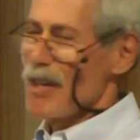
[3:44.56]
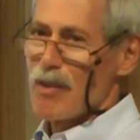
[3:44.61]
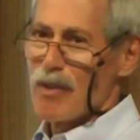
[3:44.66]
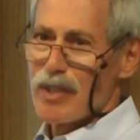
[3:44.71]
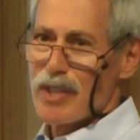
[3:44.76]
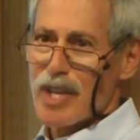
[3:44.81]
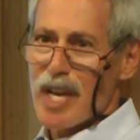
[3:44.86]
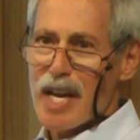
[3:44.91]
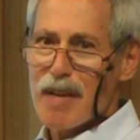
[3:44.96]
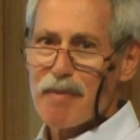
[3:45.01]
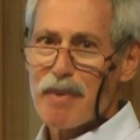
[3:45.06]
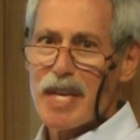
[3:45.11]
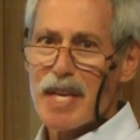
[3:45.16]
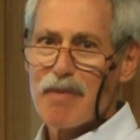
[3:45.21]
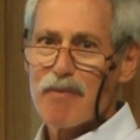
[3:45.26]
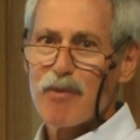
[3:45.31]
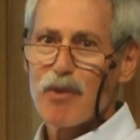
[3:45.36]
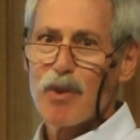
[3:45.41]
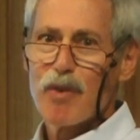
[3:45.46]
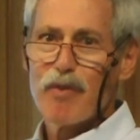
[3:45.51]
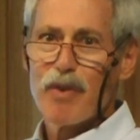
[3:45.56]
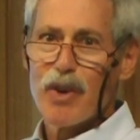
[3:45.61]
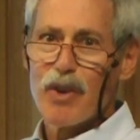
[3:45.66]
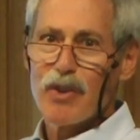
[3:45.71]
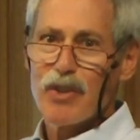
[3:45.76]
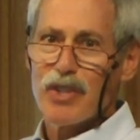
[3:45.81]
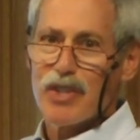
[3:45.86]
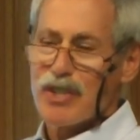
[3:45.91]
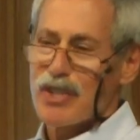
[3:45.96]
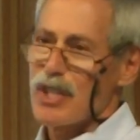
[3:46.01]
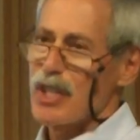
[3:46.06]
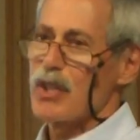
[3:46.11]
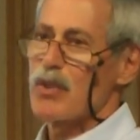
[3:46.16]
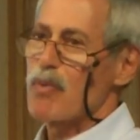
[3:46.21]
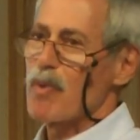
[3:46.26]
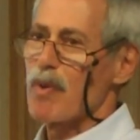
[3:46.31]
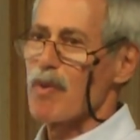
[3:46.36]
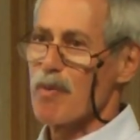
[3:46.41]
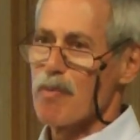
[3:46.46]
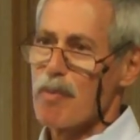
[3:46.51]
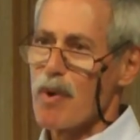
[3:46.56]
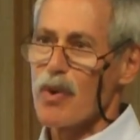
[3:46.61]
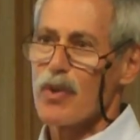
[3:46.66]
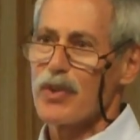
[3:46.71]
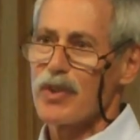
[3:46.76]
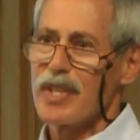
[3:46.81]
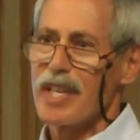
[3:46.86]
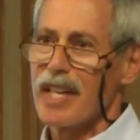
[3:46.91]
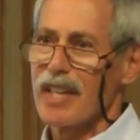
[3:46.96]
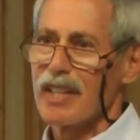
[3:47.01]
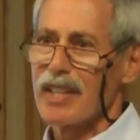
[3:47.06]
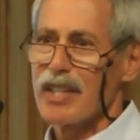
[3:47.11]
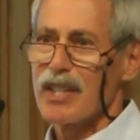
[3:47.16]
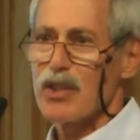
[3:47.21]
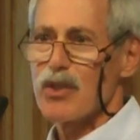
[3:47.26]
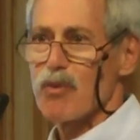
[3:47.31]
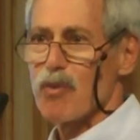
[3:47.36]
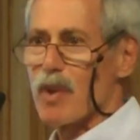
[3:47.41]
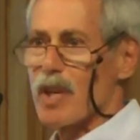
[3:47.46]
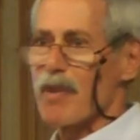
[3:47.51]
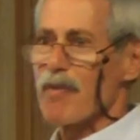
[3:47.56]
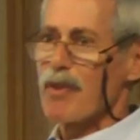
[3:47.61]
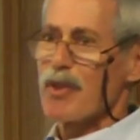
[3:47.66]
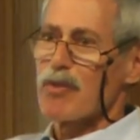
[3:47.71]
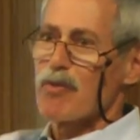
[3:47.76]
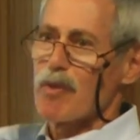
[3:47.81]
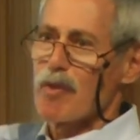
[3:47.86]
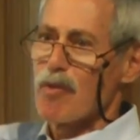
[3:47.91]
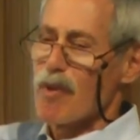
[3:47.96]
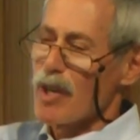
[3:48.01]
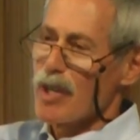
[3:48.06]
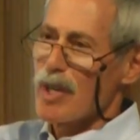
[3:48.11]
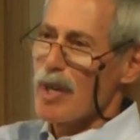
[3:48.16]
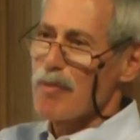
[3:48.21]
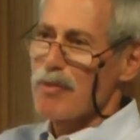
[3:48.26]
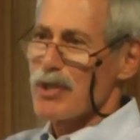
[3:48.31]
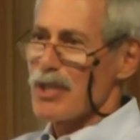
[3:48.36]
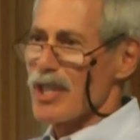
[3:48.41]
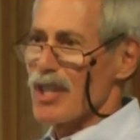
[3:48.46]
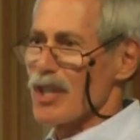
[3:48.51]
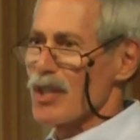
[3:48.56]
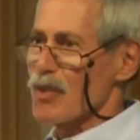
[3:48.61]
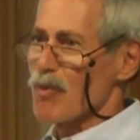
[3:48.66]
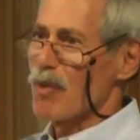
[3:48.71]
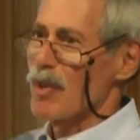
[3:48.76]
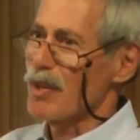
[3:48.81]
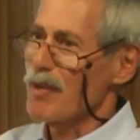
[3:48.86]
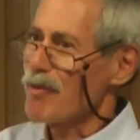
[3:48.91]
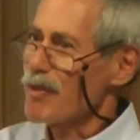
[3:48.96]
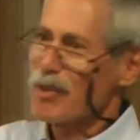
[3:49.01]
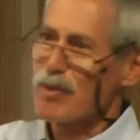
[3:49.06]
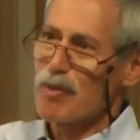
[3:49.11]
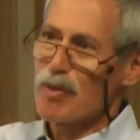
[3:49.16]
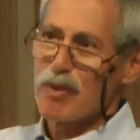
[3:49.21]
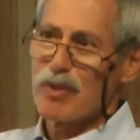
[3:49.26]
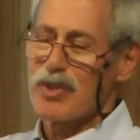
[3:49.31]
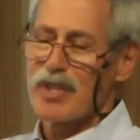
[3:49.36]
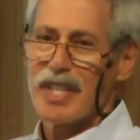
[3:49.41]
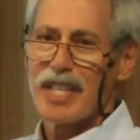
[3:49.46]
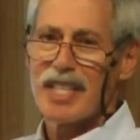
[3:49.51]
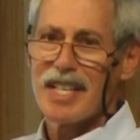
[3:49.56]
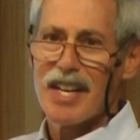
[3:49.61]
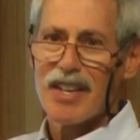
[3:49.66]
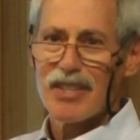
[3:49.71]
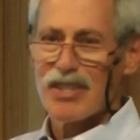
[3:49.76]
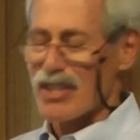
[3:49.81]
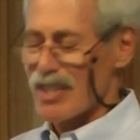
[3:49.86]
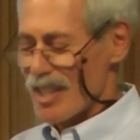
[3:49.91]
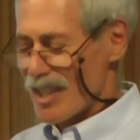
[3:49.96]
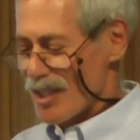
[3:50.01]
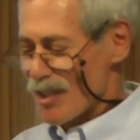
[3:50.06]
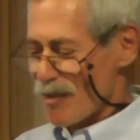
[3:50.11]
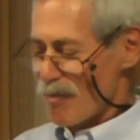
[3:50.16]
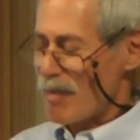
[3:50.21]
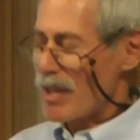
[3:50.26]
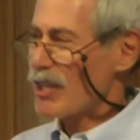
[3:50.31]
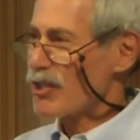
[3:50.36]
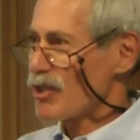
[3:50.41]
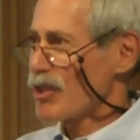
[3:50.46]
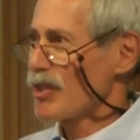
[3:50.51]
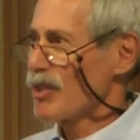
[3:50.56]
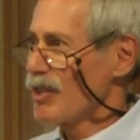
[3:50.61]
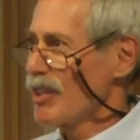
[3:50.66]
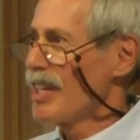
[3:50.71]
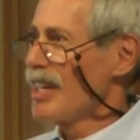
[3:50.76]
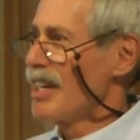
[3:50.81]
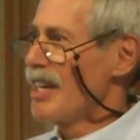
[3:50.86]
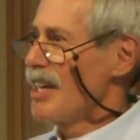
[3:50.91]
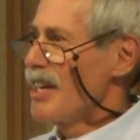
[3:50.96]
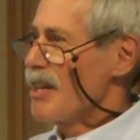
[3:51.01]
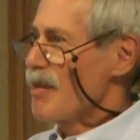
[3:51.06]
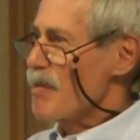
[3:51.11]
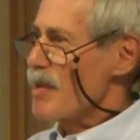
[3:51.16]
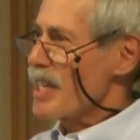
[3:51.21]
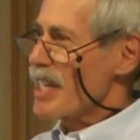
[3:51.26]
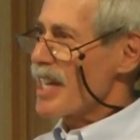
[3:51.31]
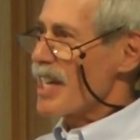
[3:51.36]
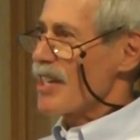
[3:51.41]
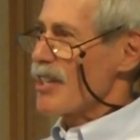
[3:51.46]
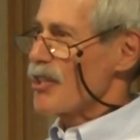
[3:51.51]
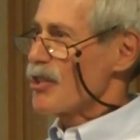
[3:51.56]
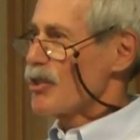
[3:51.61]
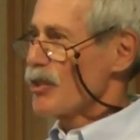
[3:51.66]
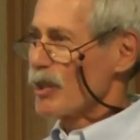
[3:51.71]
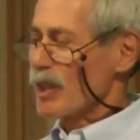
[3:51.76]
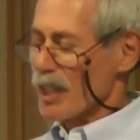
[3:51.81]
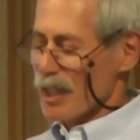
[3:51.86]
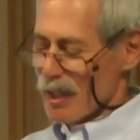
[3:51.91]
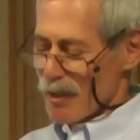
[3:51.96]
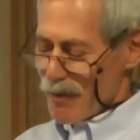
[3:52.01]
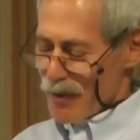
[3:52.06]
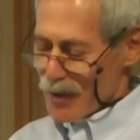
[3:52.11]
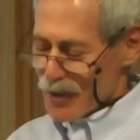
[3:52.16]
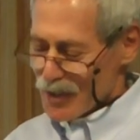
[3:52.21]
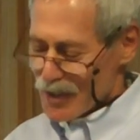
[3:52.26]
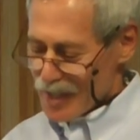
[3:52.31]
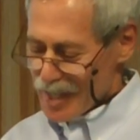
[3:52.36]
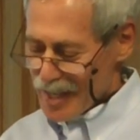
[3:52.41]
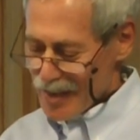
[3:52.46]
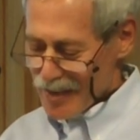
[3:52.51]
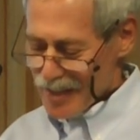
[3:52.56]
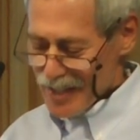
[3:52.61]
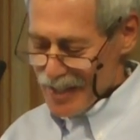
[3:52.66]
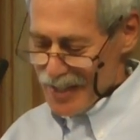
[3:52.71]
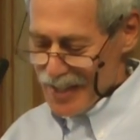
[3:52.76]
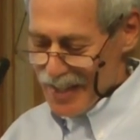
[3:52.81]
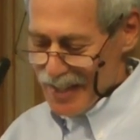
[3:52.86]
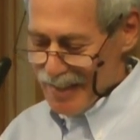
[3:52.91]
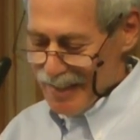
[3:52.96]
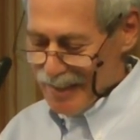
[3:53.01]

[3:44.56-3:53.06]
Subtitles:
When time came for a vote, since we were both delegates, one of us would run upstairs, one of us would stay downstairs and make sure we got our 2 little votes counted.